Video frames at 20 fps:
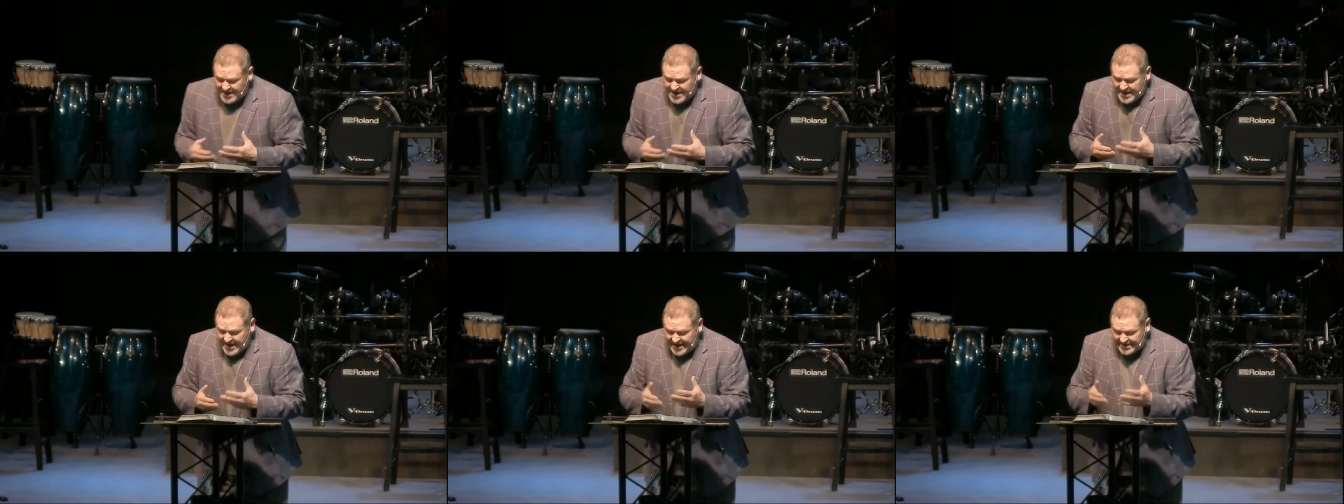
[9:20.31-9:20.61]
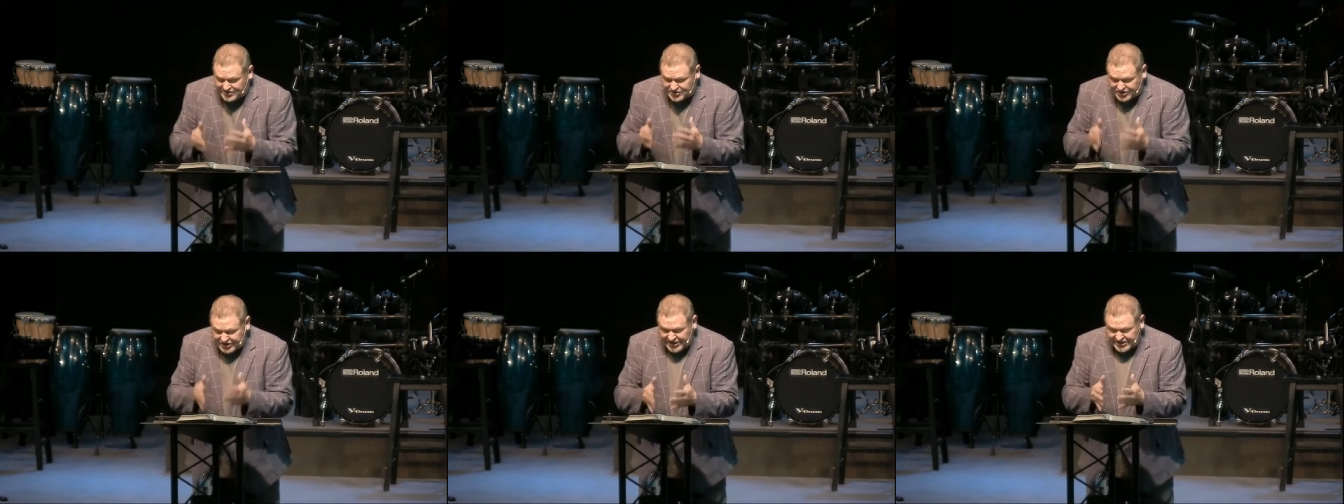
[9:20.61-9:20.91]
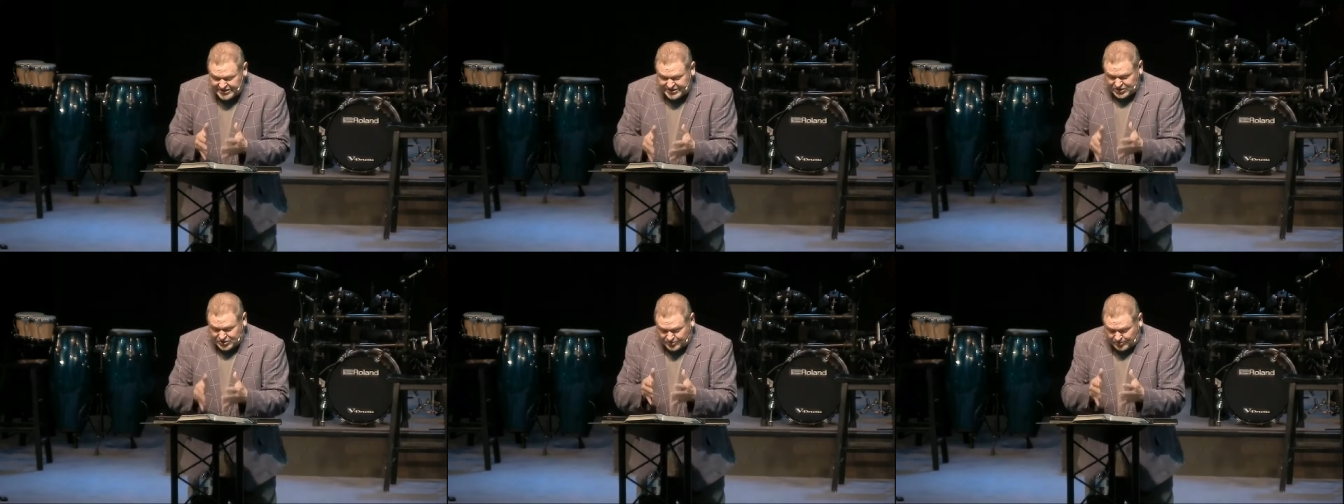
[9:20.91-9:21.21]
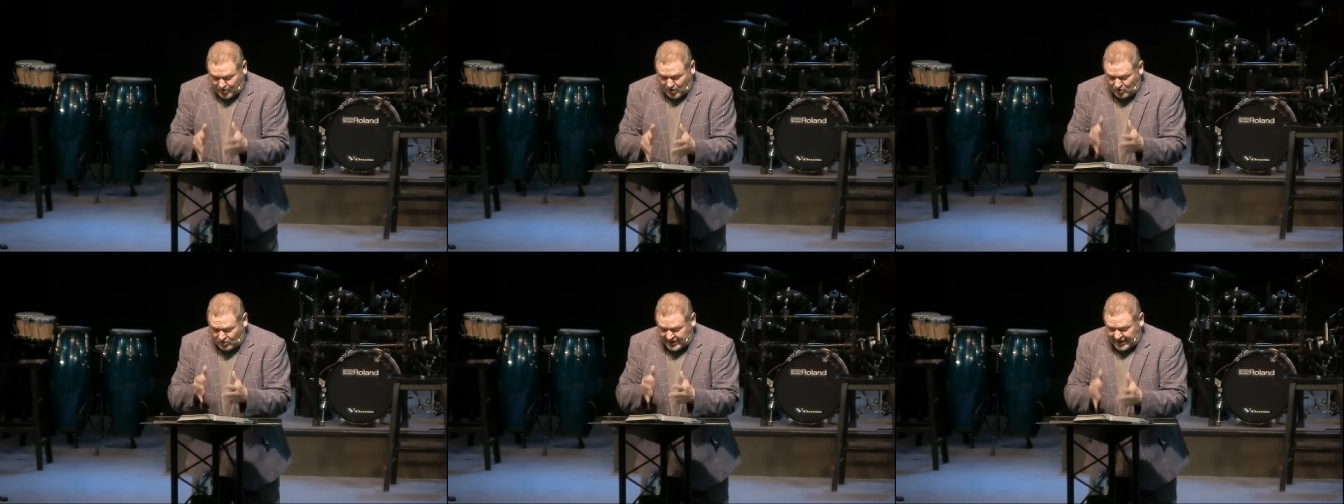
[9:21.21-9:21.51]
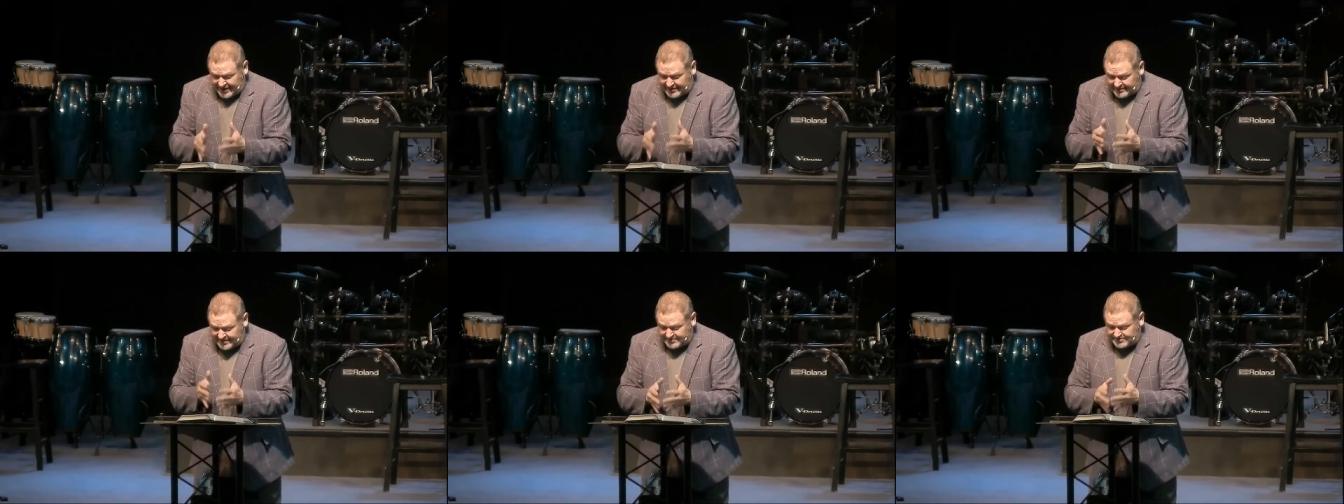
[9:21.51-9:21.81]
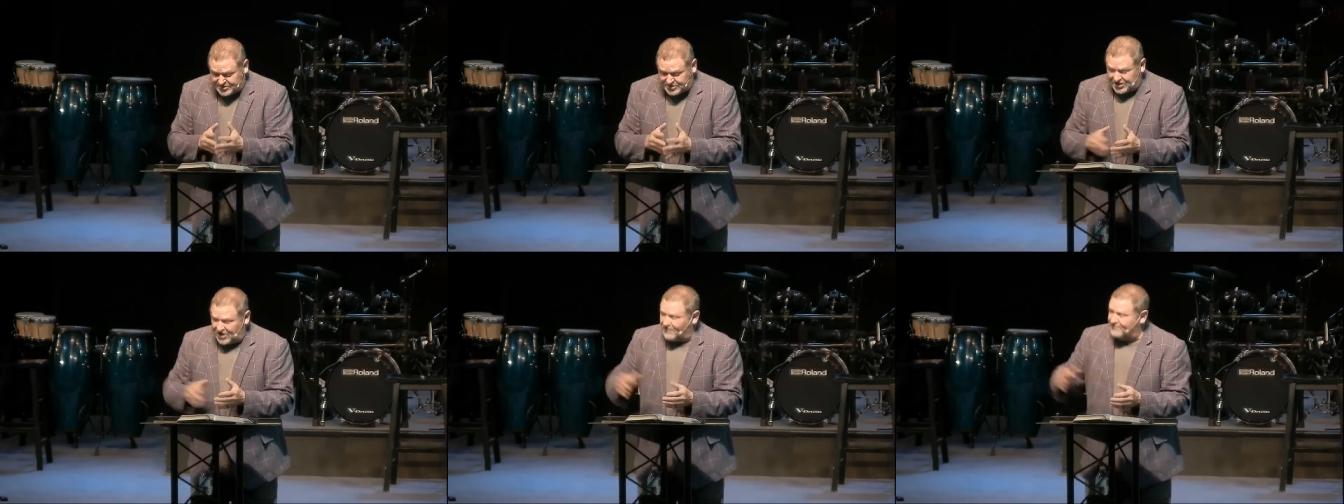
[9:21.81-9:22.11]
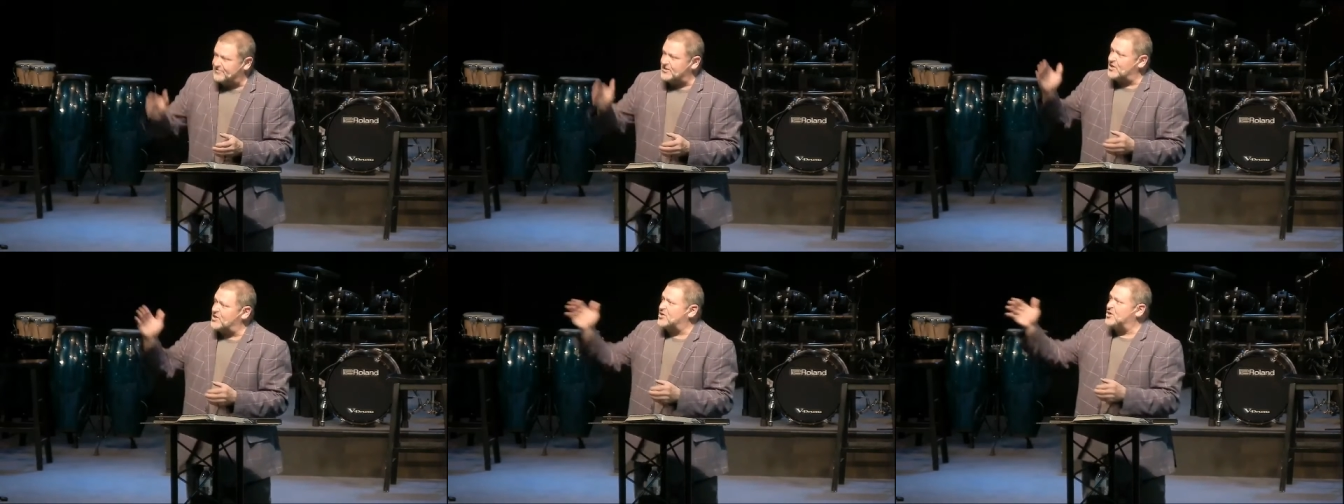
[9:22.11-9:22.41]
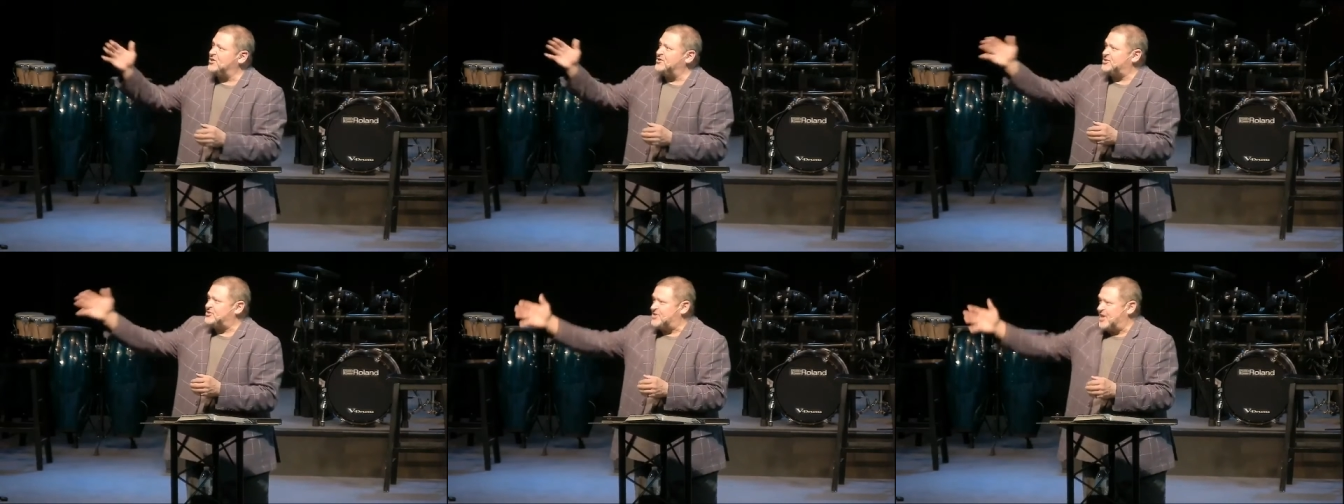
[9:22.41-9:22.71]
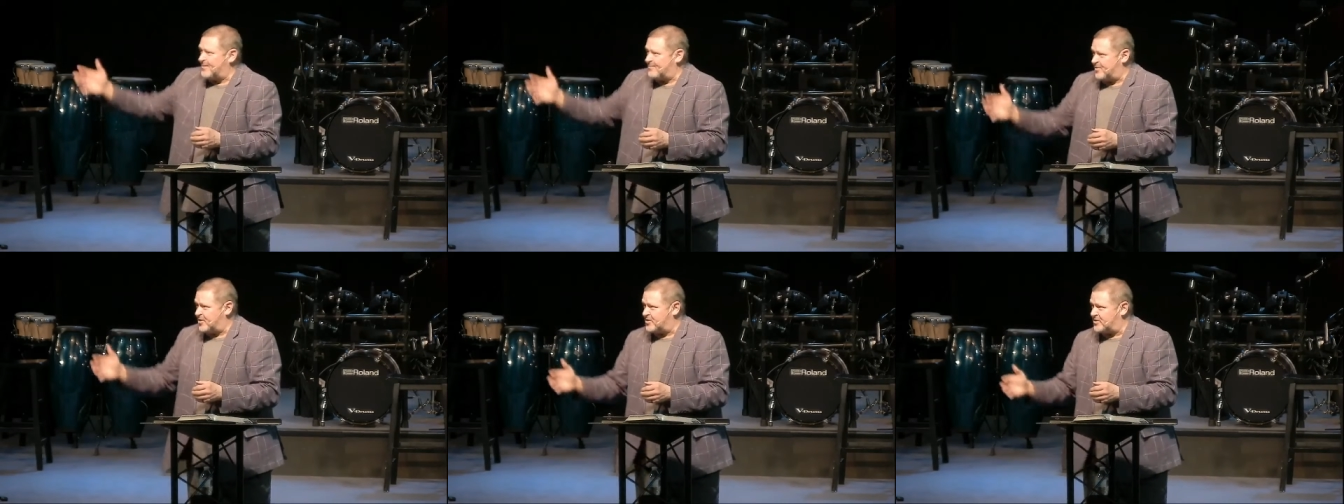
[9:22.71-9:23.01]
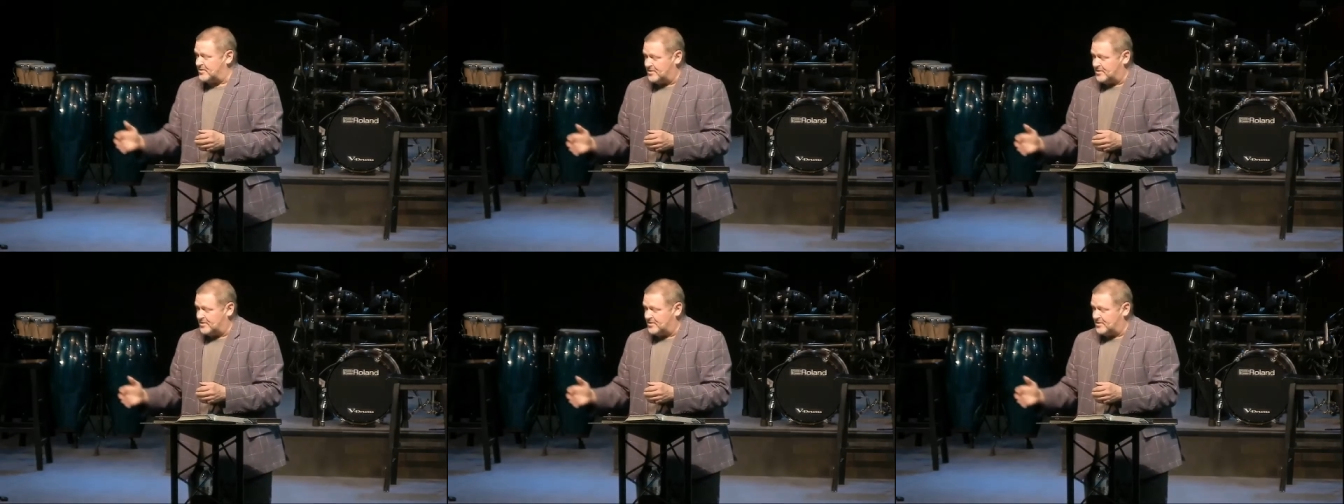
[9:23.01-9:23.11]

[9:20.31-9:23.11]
And Jesus proclaimed himself the good shepherd